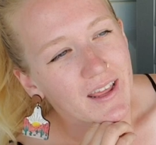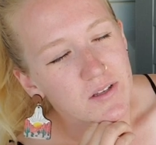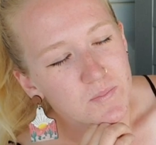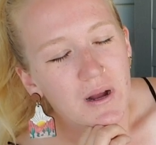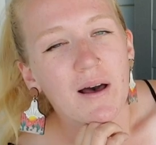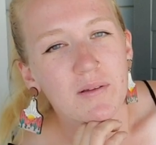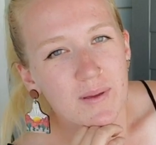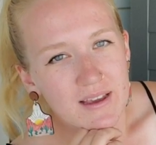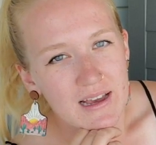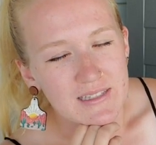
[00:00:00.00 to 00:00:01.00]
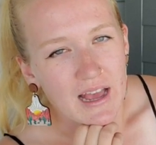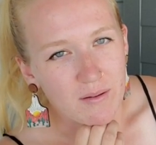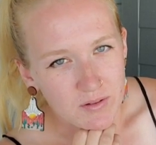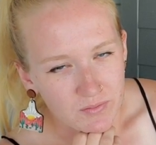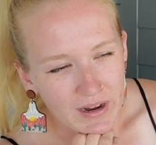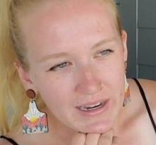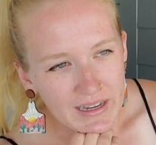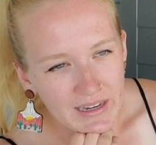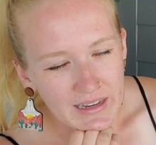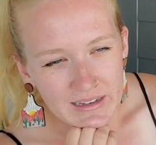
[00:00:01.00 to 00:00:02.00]
it was probably because I was
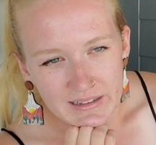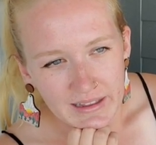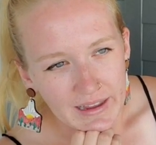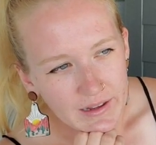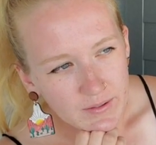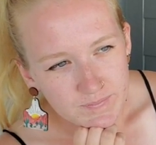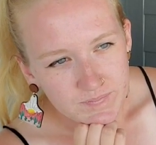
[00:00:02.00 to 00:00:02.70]
riding in like